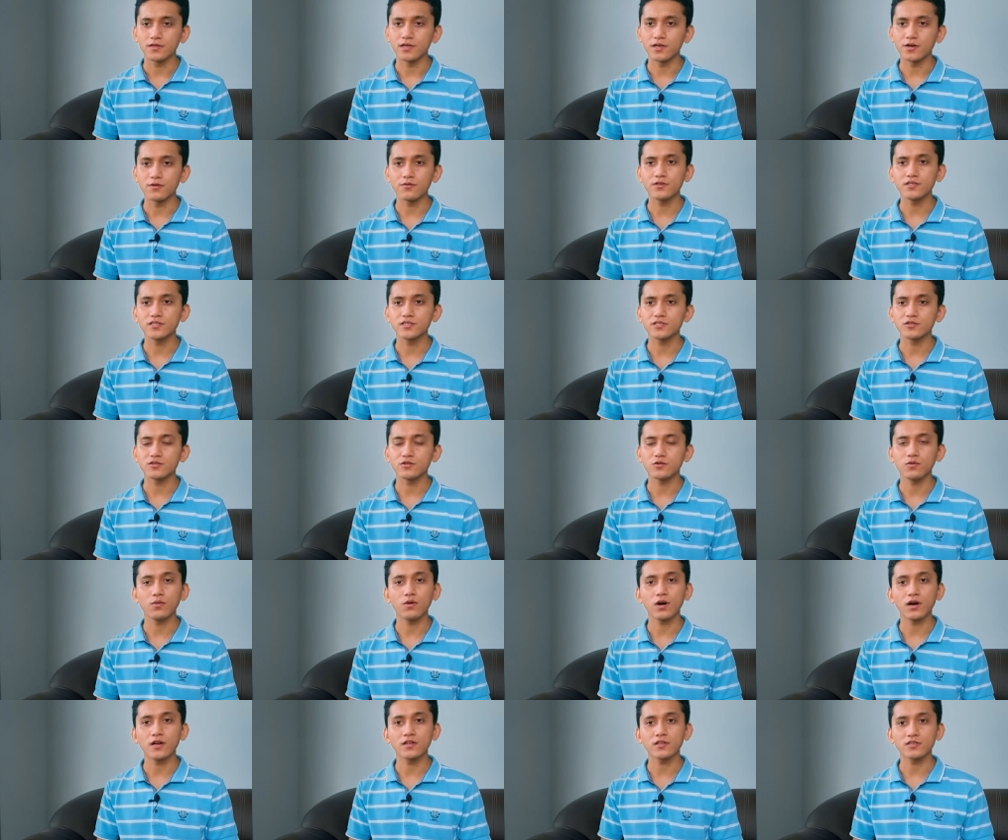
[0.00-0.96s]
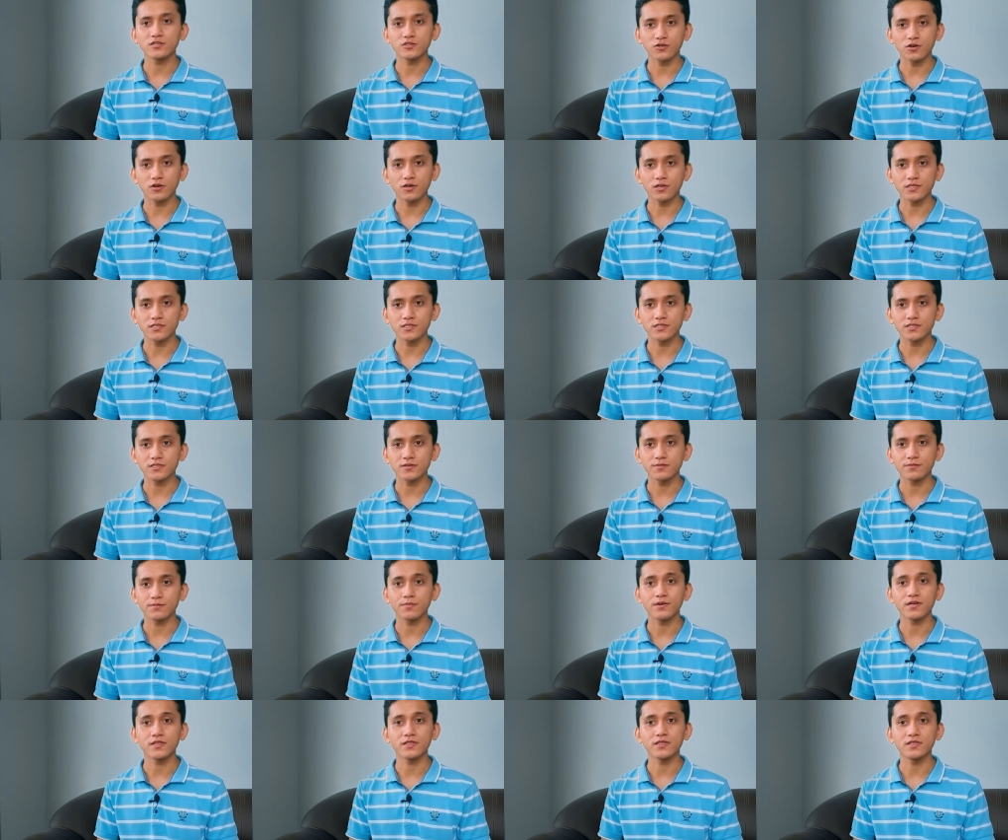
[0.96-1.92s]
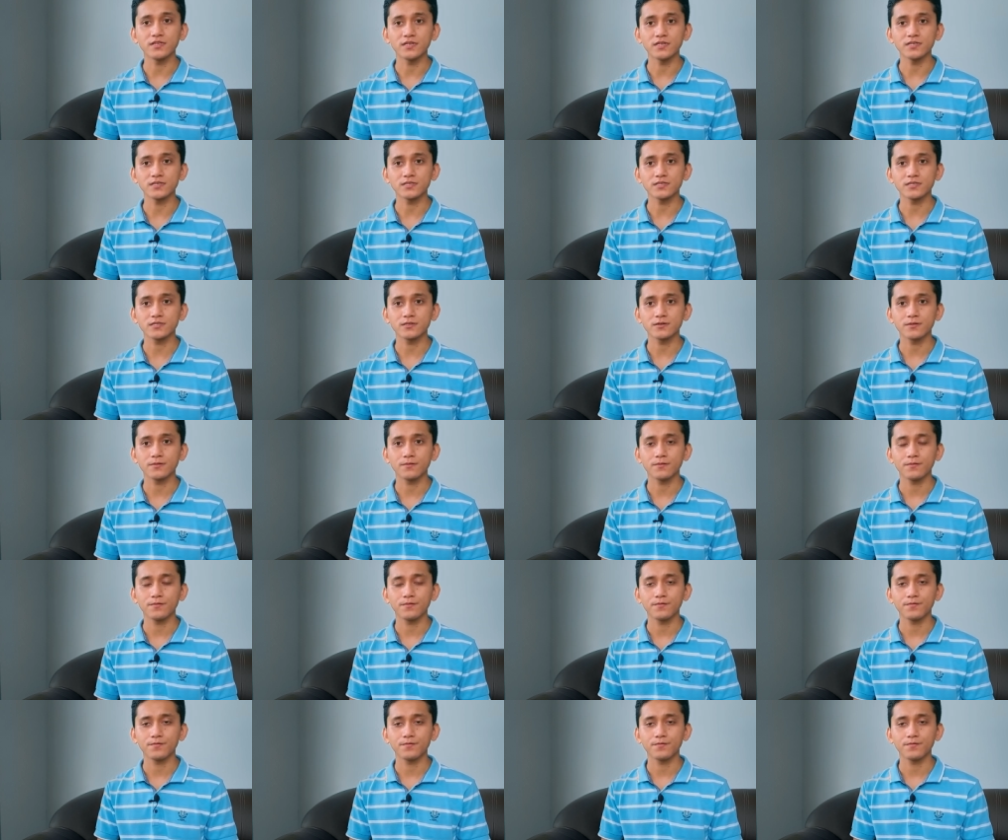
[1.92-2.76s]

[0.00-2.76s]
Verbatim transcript: There is no other choice but this.